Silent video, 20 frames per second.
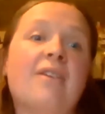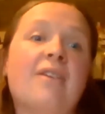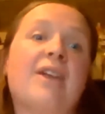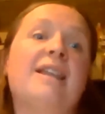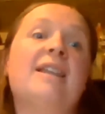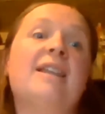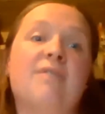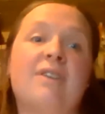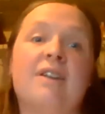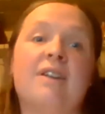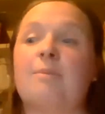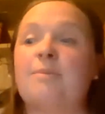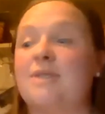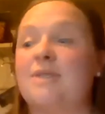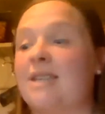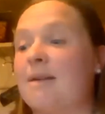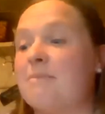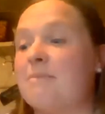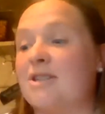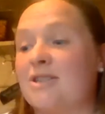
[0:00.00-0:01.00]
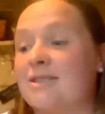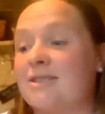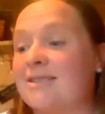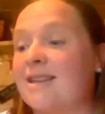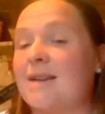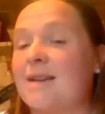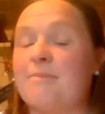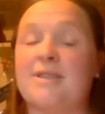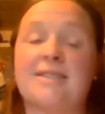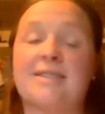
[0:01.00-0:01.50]
they living up to their mission
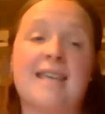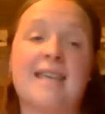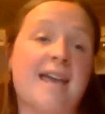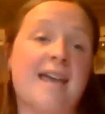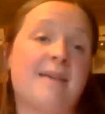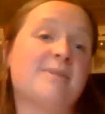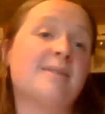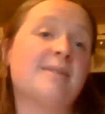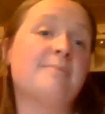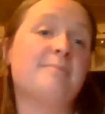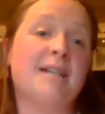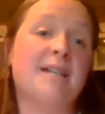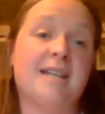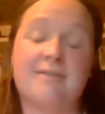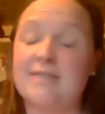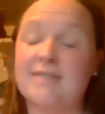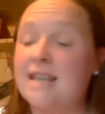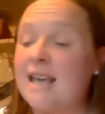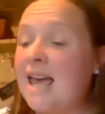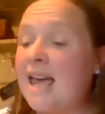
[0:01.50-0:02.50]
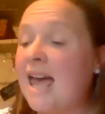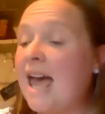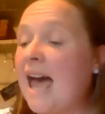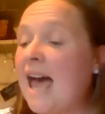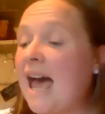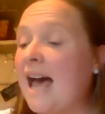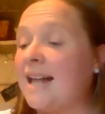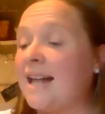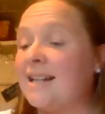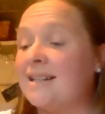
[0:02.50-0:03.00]
statements, their aims and their beliefs?
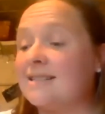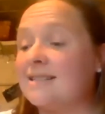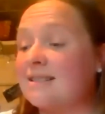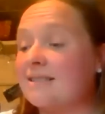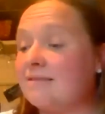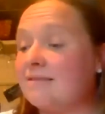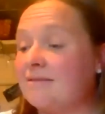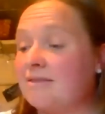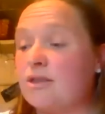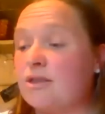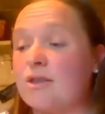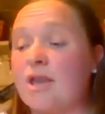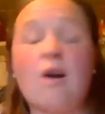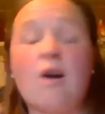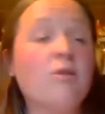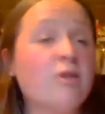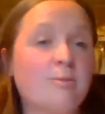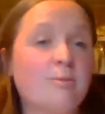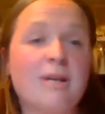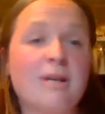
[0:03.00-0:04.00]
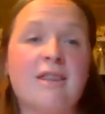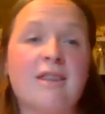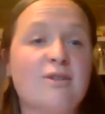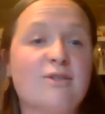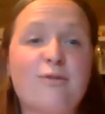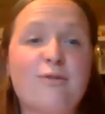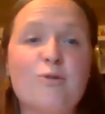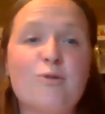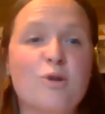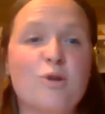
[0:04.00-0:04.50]
And ultimately, those
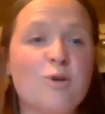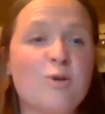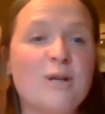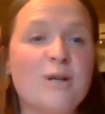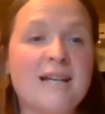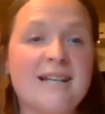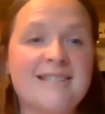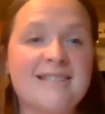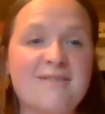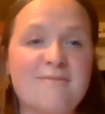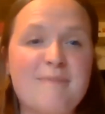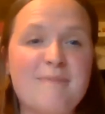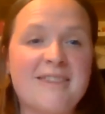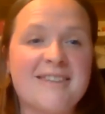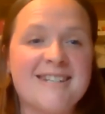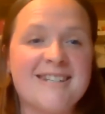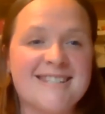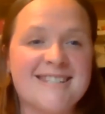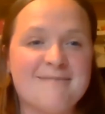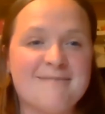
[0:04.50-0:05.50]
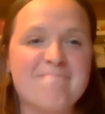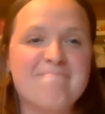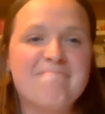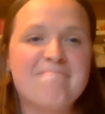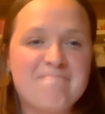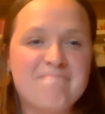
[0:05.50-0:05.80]
4 callings of Methodism.